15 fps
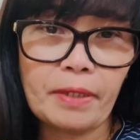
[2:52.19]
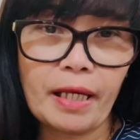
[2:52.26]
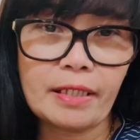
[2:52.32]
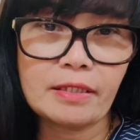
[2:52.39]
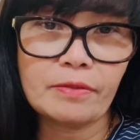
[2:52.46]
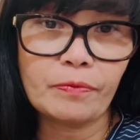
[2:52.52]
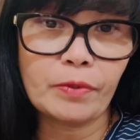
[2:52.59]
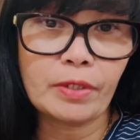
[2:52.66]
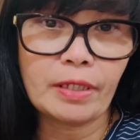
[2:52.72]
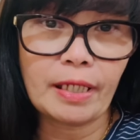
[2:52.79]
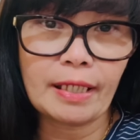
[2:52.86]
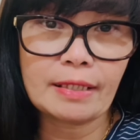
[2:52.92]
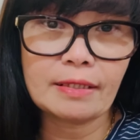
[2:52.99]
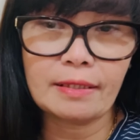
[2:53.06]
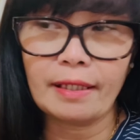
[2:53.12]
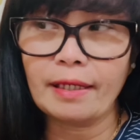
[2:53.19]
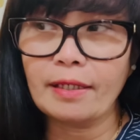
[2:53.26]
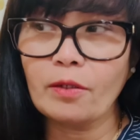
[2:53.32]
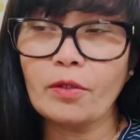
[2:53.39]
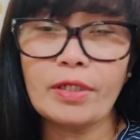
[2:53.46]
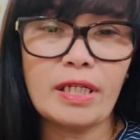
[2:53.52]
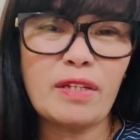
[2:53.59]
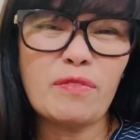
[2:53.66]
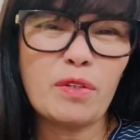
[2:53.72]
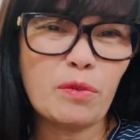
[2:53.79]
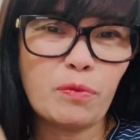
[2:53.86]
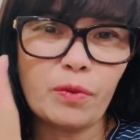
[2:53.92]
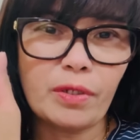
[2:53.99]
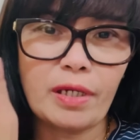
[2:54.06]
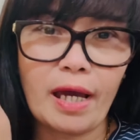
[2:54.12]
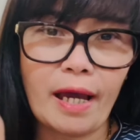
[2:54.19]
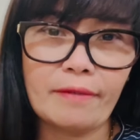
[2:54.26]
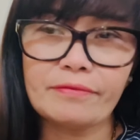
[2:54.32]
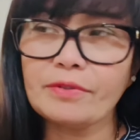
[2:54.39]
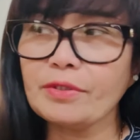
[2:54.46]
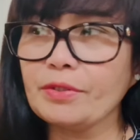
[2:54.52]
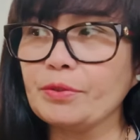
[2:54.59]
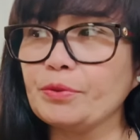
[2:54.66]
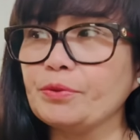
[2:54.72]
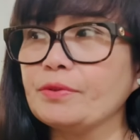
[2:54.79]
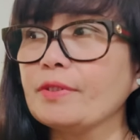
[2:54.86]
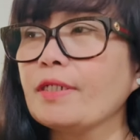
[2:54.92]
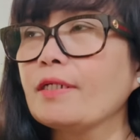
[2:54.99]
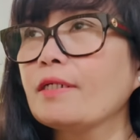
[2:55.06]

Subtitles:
plans for the next day or even for the afternoon,